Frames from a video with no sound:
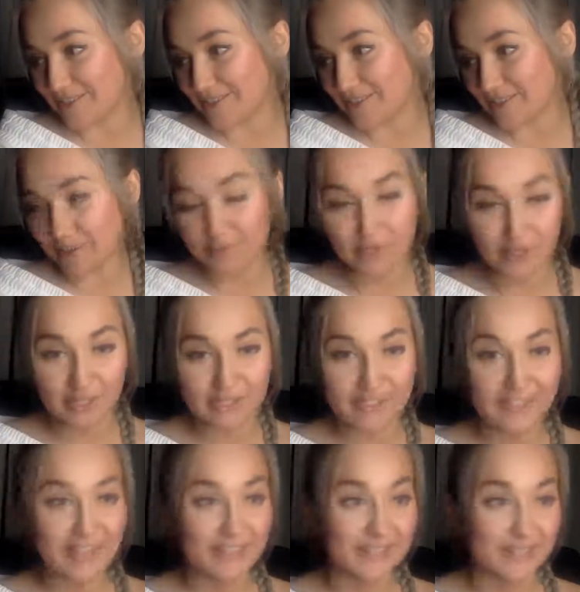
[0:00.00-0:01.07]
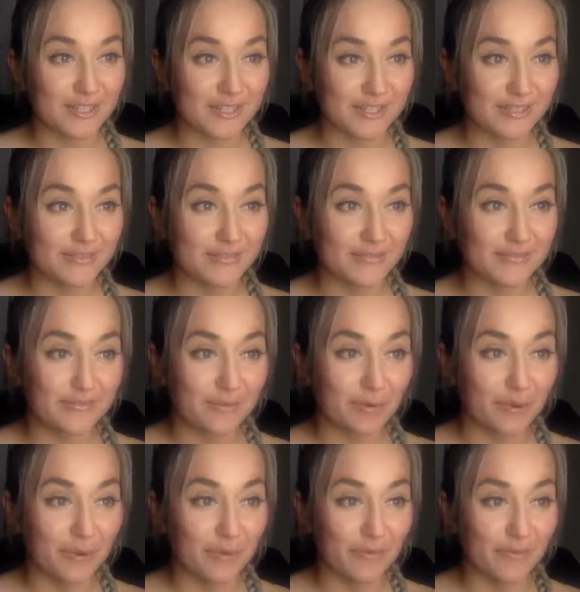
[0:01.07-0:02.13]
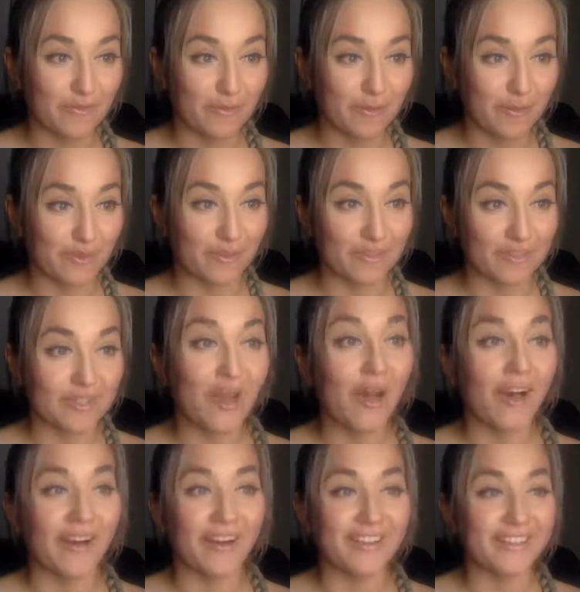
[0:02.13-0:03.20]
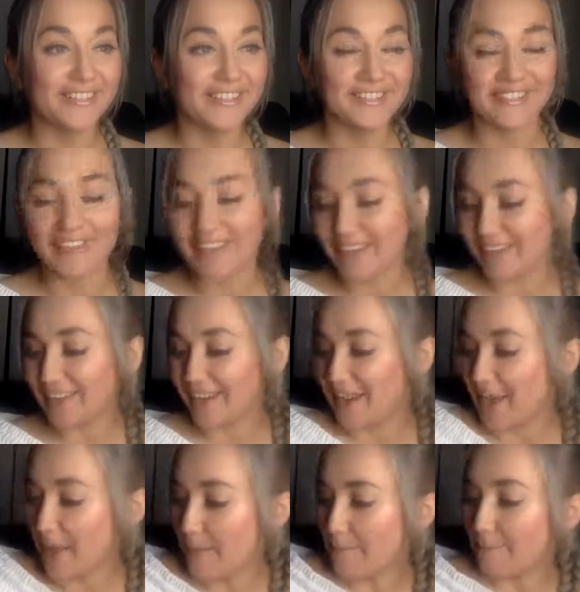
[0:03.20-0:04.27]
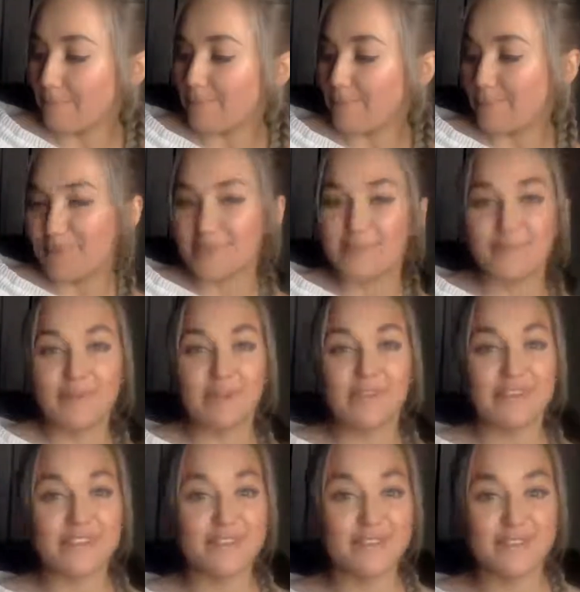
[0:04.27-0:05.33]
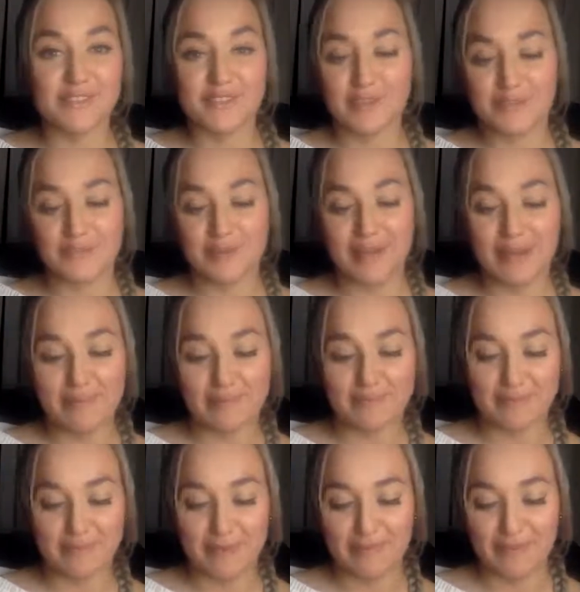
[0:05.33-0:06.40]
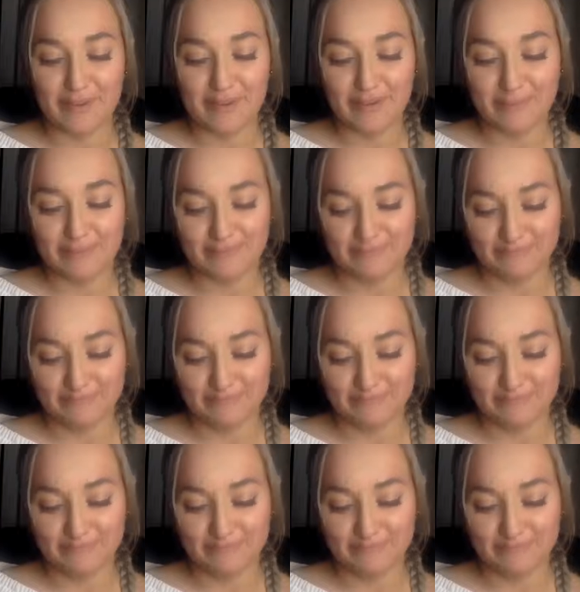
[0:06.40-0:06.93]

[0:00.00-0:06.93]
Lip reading: subject and idea for the talk tonight is because look what happened to my phone.